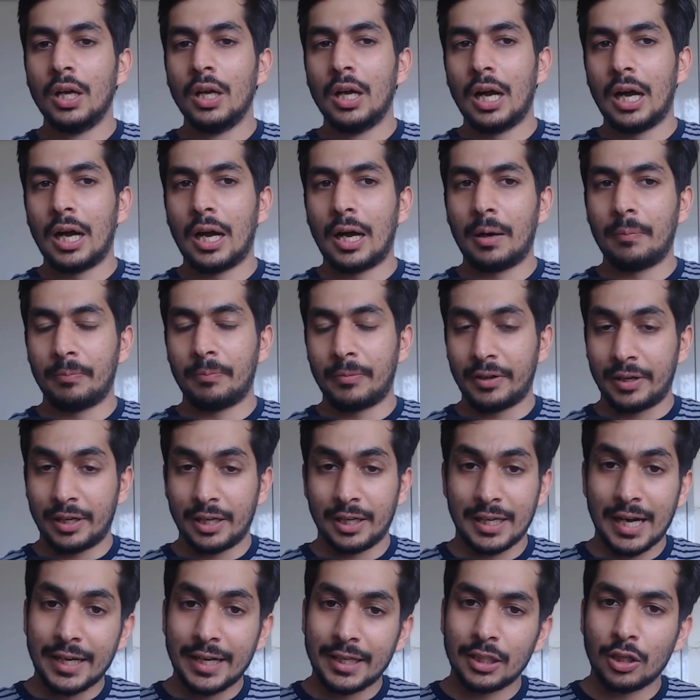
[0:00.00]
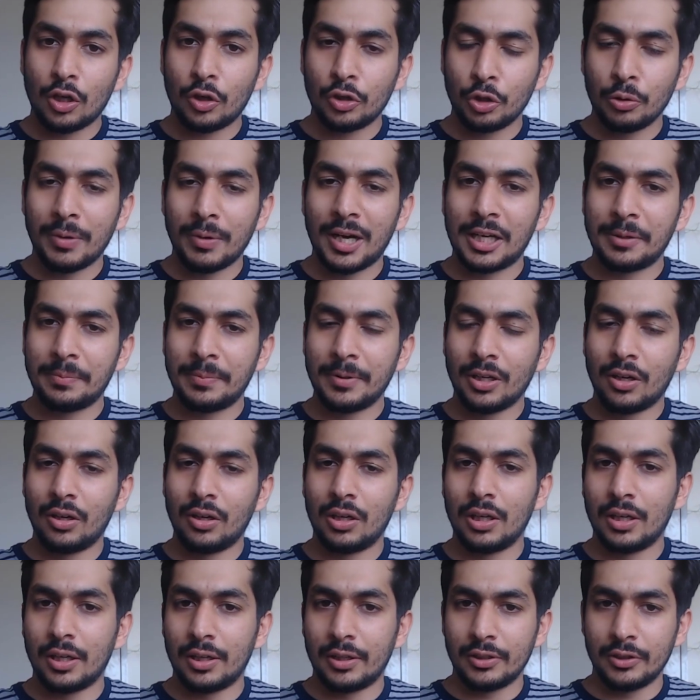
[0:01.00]
right now you might be
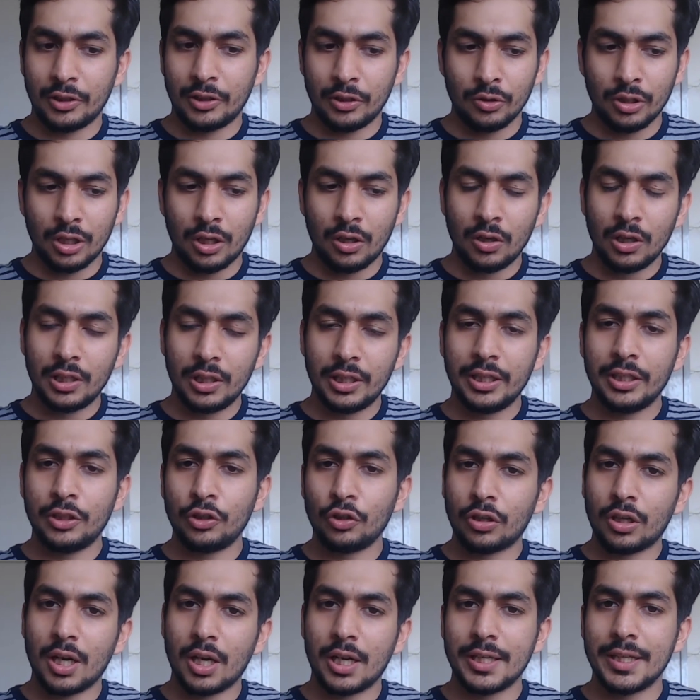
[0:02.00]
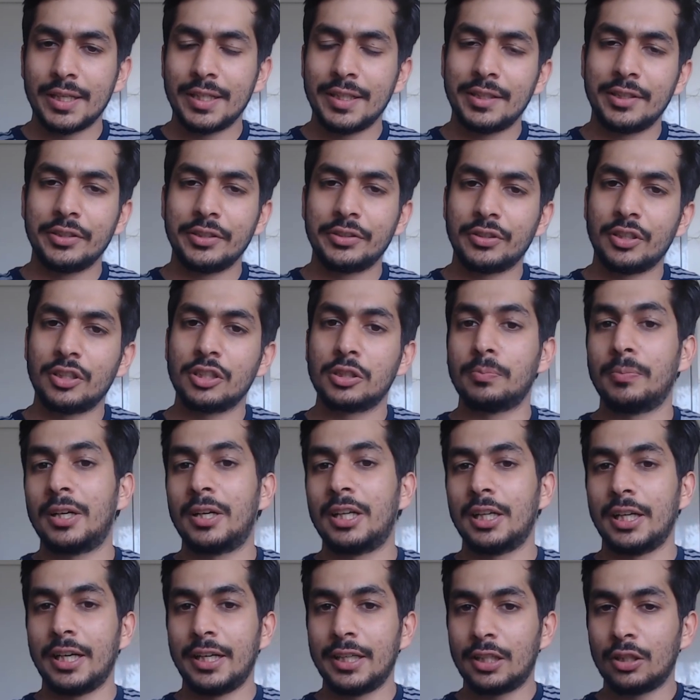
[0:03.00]
early in your career in research,
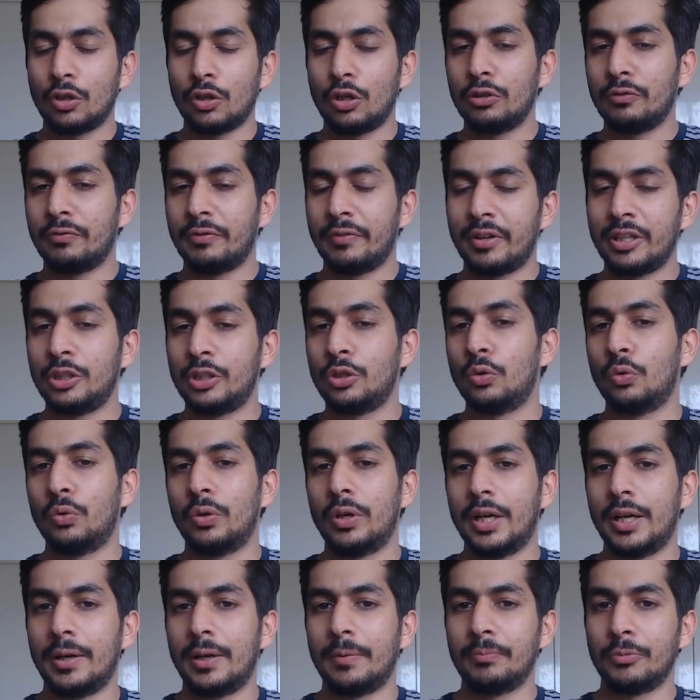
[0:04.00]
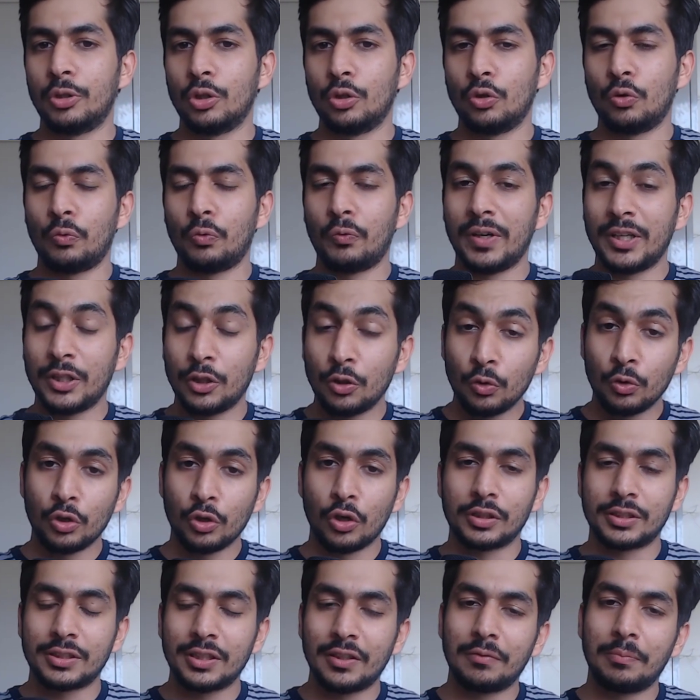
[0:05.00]
but later on when you when you
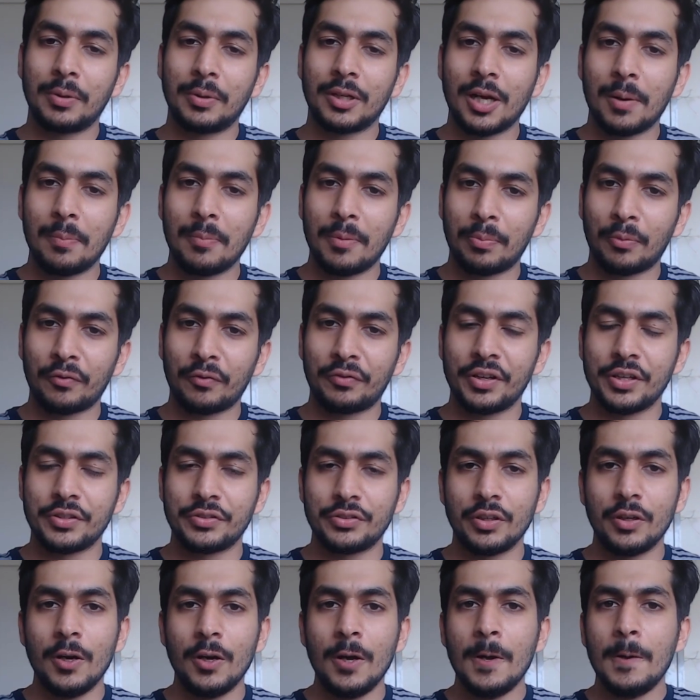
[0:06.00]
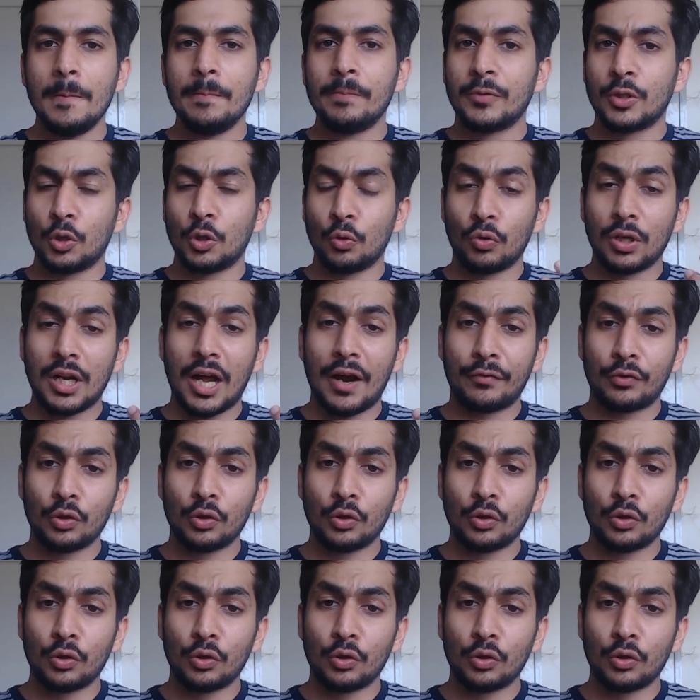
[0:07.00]
yourself become a professor, you would have to